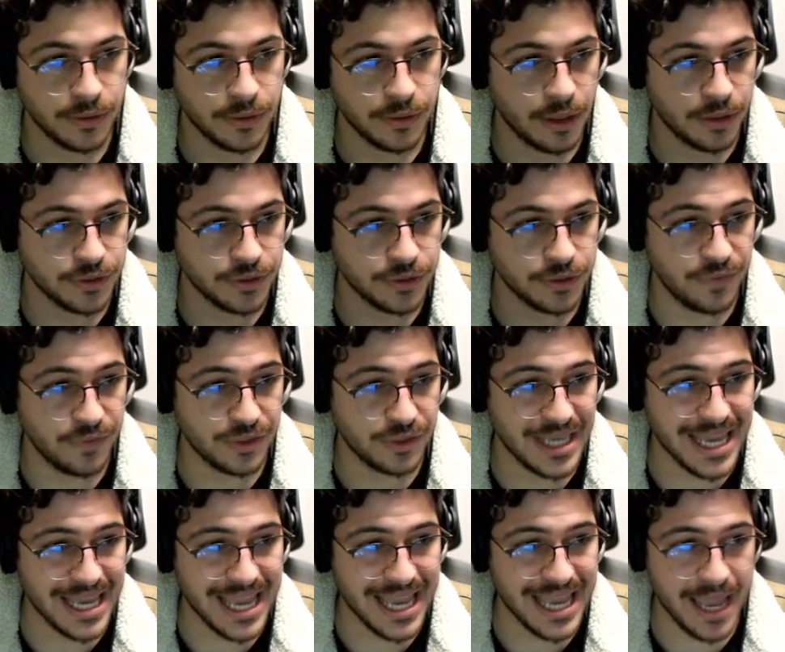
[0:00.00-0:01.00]
So if you
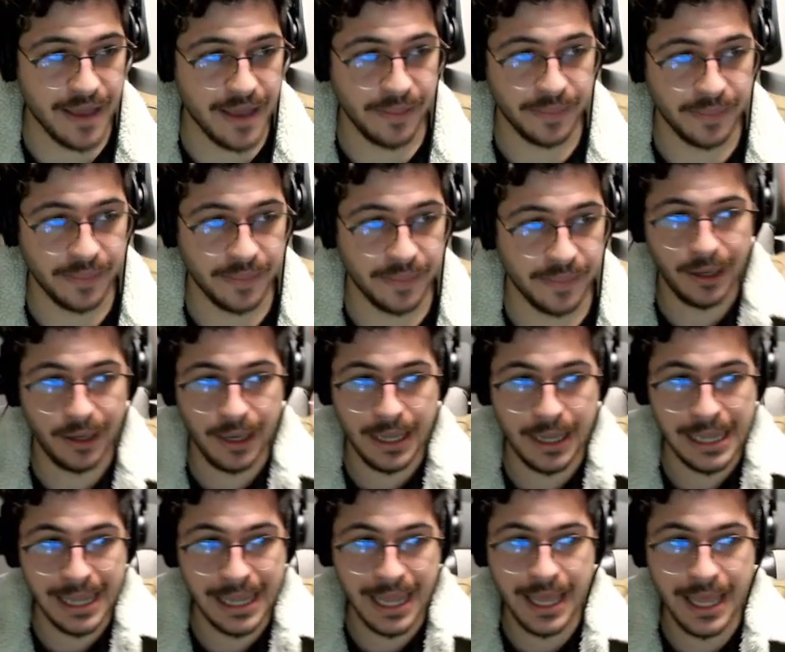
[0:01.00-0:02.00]
see in the
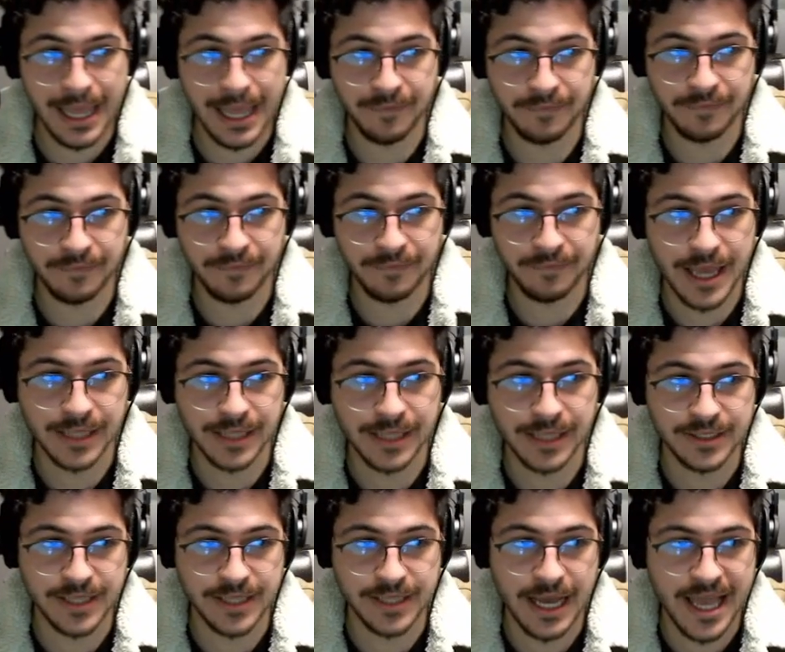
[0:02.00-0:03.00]
left hand
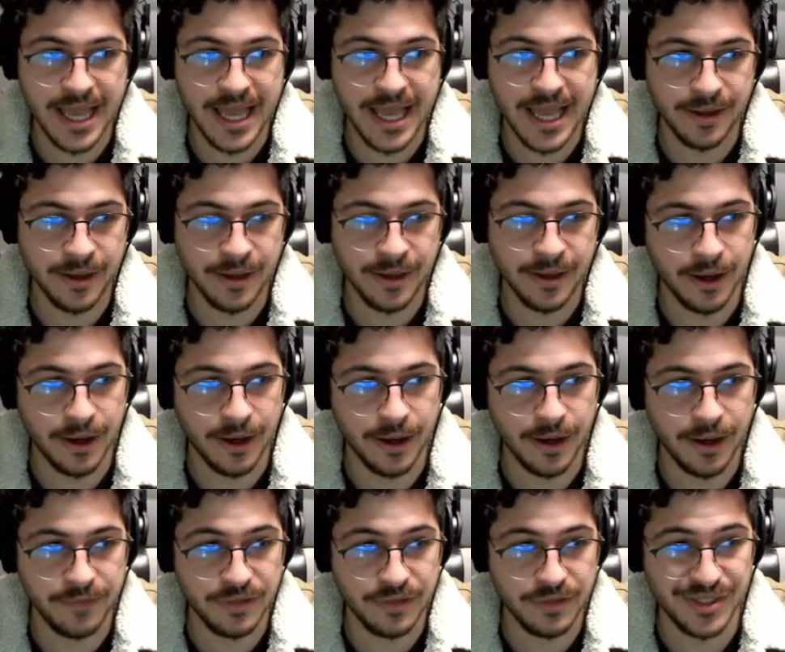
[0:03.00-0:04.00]
side,
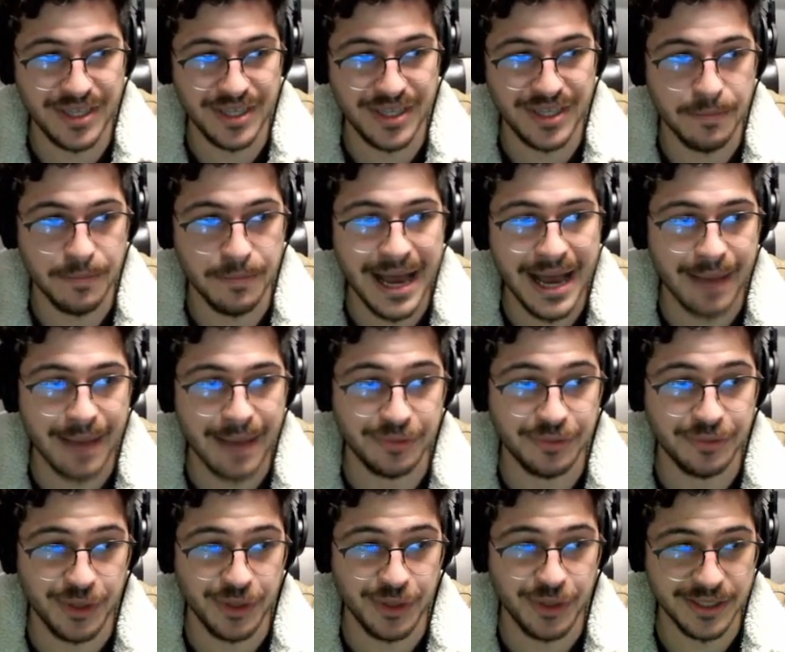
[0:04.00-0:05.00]
if you see the
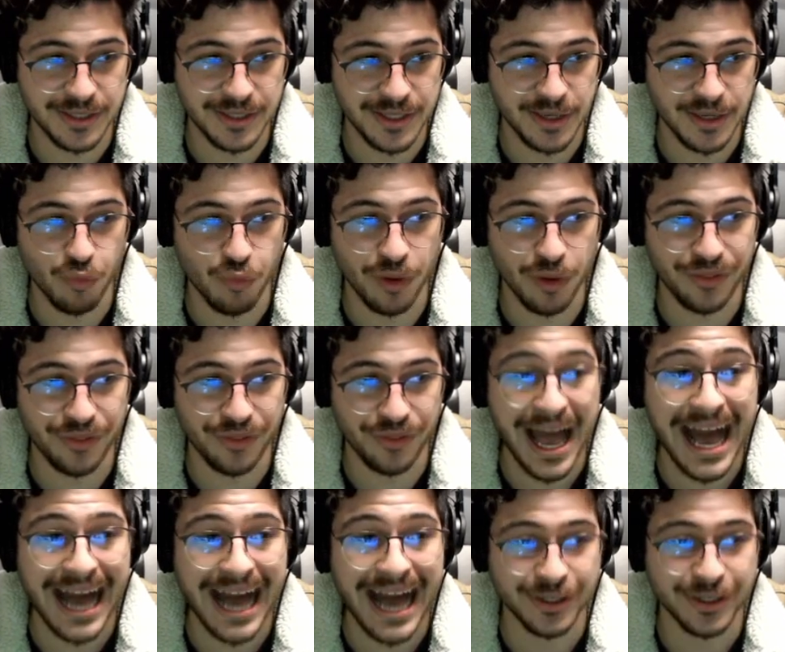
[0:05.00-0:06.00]
map, you can see what the
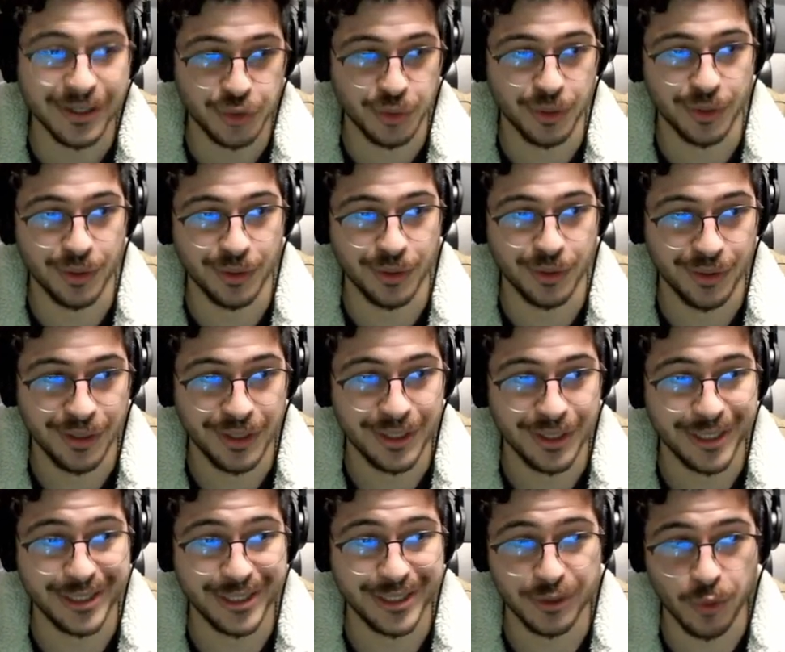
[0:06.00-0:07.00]
actual
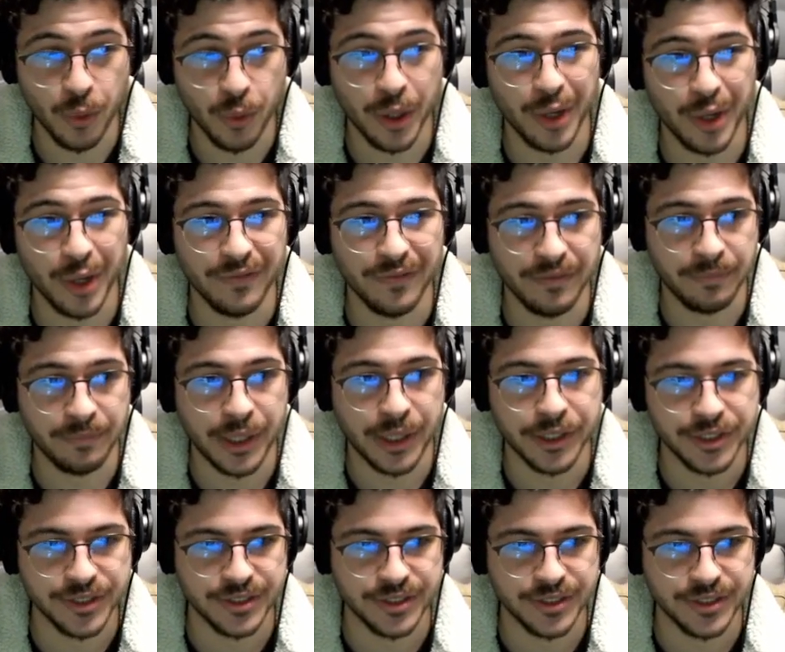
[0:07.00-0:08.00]
square of a
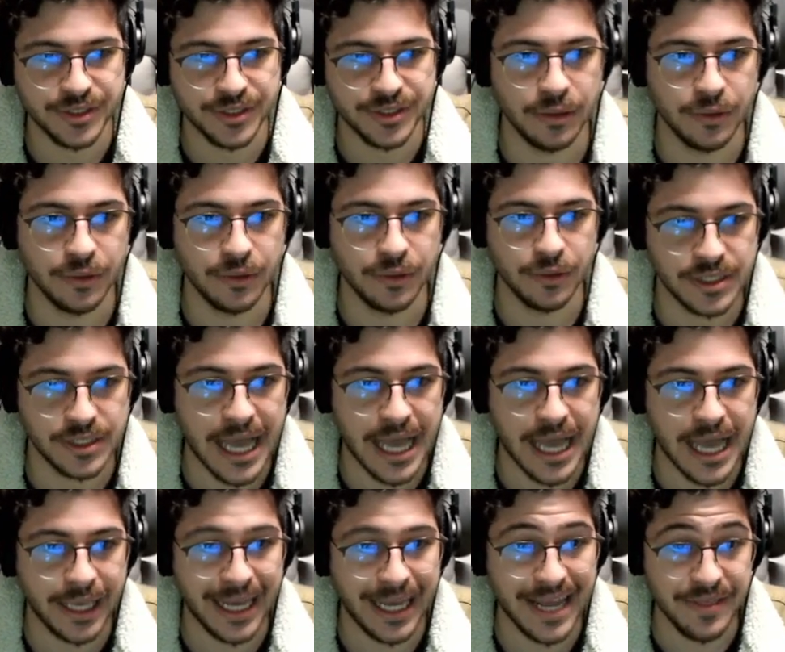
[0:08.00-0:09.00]
parcel looks
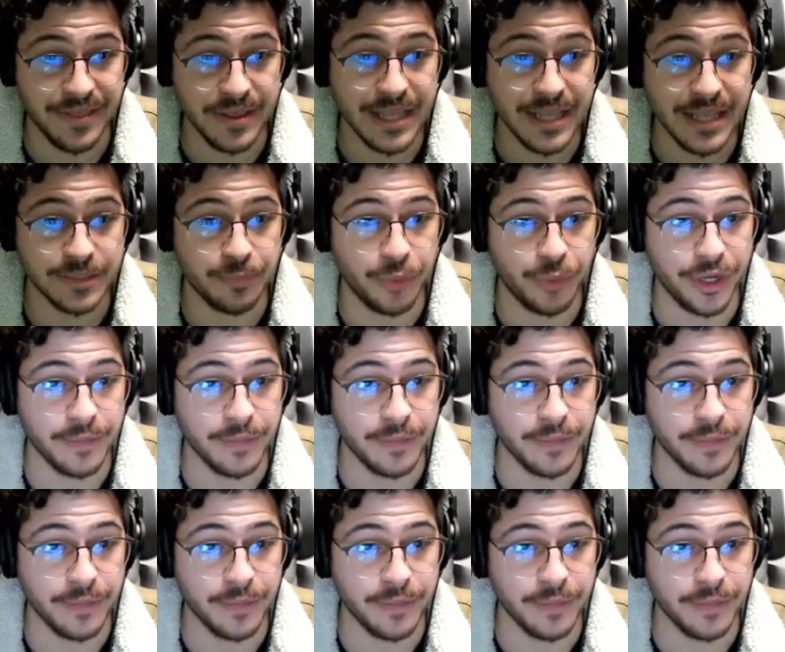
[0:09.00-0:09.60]
like, and I think that's pretty